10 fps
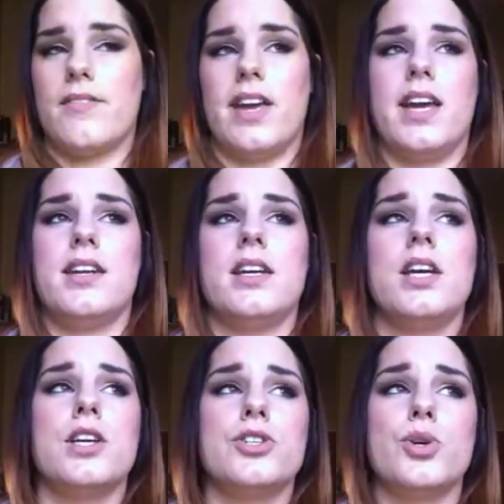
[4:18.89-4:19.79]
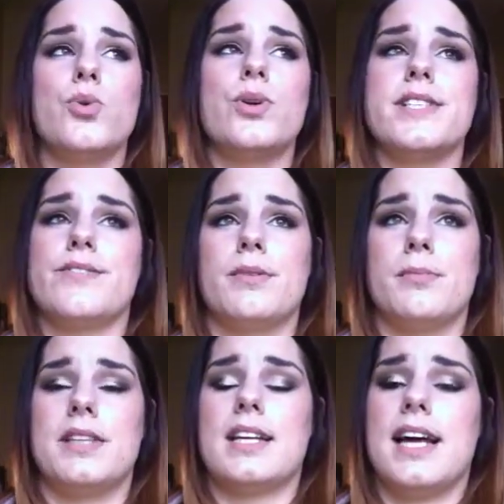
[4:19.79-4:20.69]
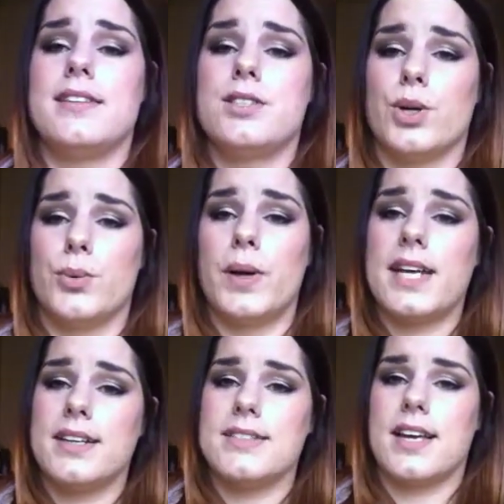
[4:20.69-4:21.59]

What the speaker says: I've had 2 orders from them in the last 2 weeks,